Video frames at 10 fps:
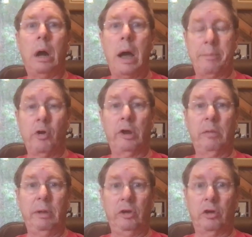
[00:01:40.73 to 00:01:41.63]
going
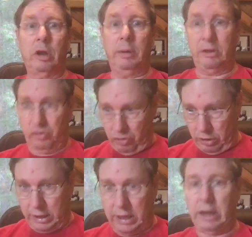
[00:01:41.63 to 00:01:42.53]
to be
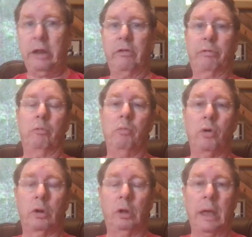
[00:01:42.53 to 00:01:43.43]
turning it in through
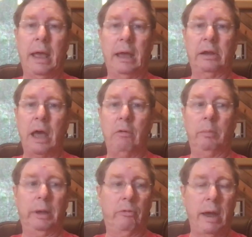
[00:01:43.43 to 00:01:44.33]
Moodle, and I will
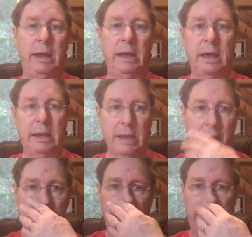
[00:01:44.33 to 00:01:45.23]
be grading it,
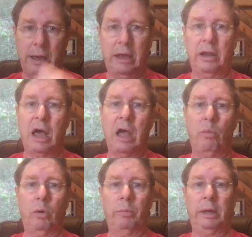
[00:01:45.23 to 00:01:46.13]
and then I
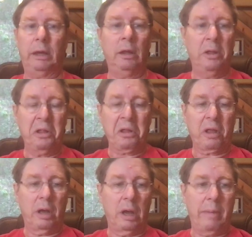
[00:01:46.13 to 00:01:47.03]
will be
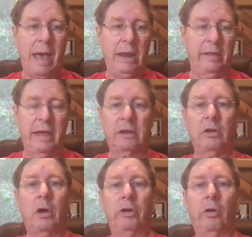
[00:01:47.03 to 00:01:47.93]
adding that
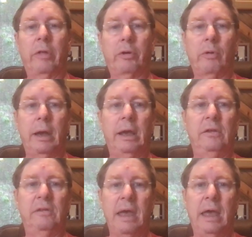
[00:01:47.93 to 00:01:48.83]
to all your other
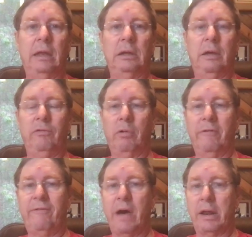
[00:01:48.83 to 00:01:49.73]
grades and give you a
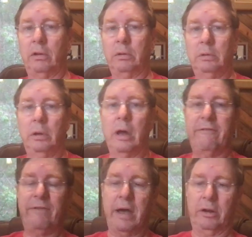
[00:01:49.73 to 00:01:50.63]
final
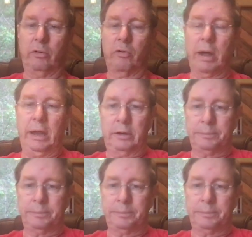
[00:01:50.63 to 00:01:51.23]
grade.